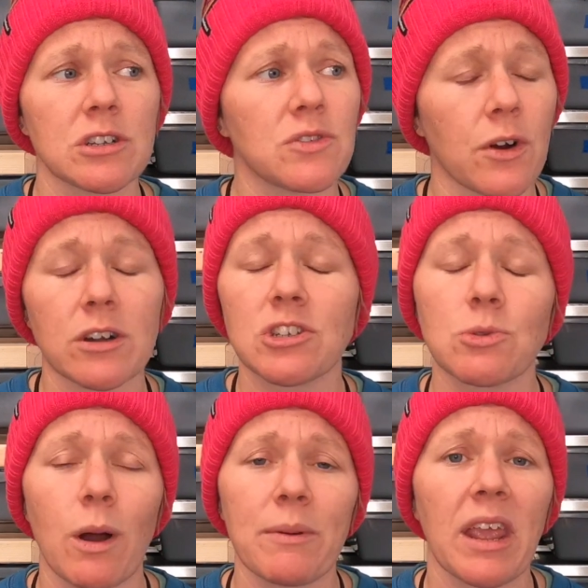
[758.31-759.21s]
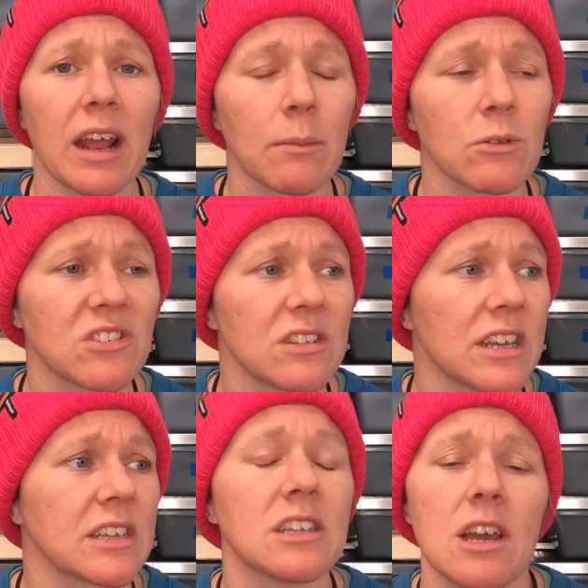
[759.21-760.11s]
as far as swapping animals and
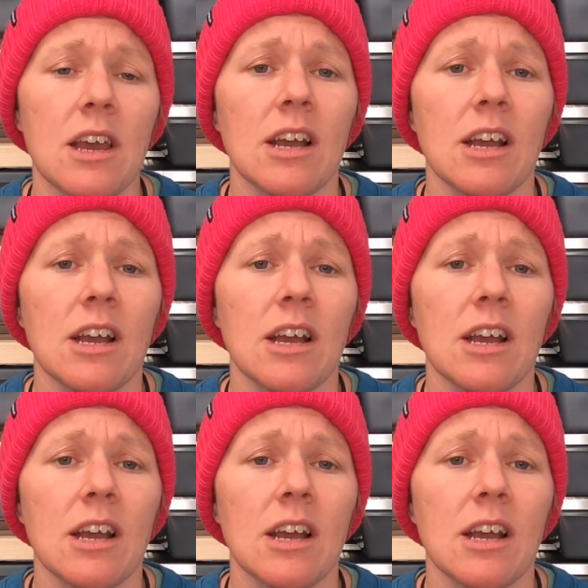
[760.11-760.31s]
things.